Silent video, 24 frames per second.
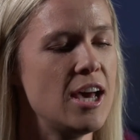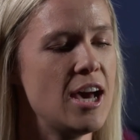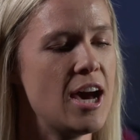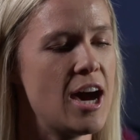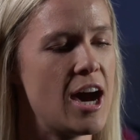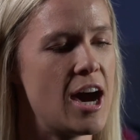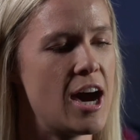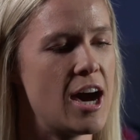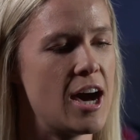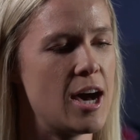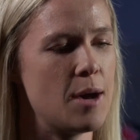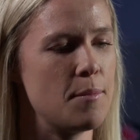
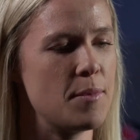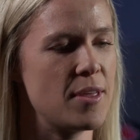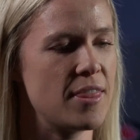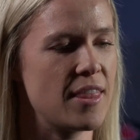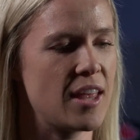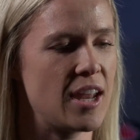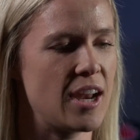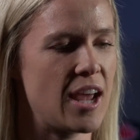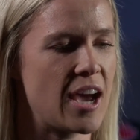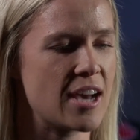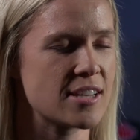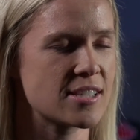And
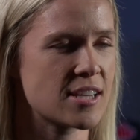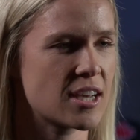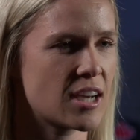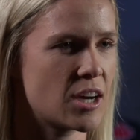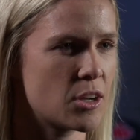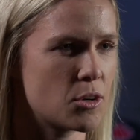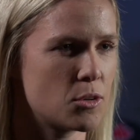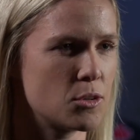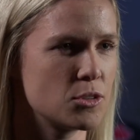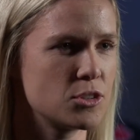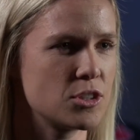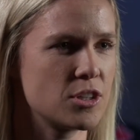then as I
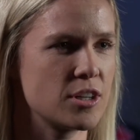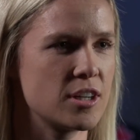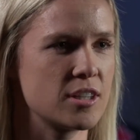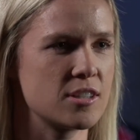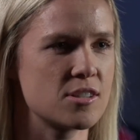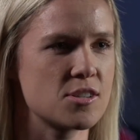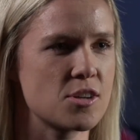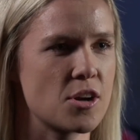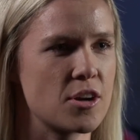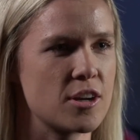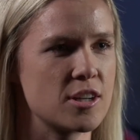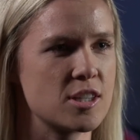got older, it
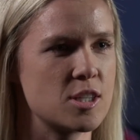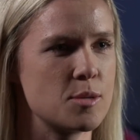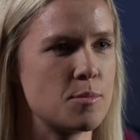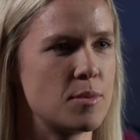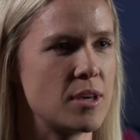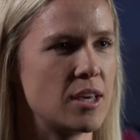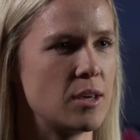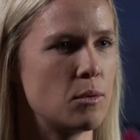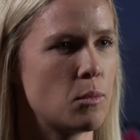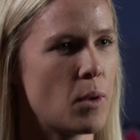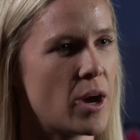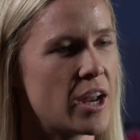started to
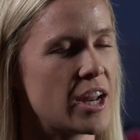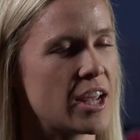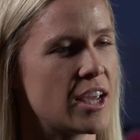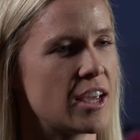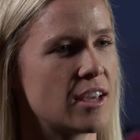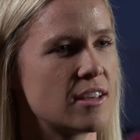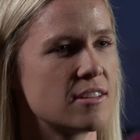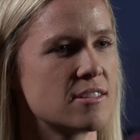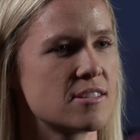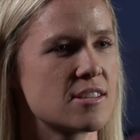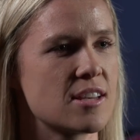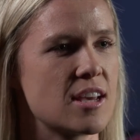be
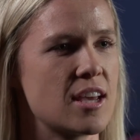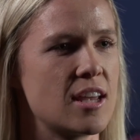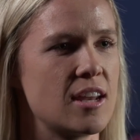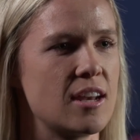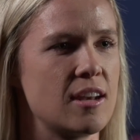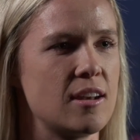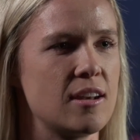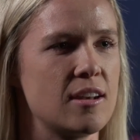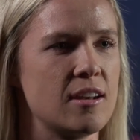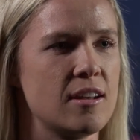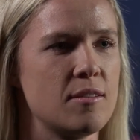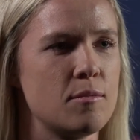weddings
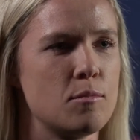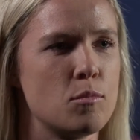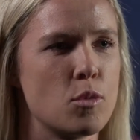and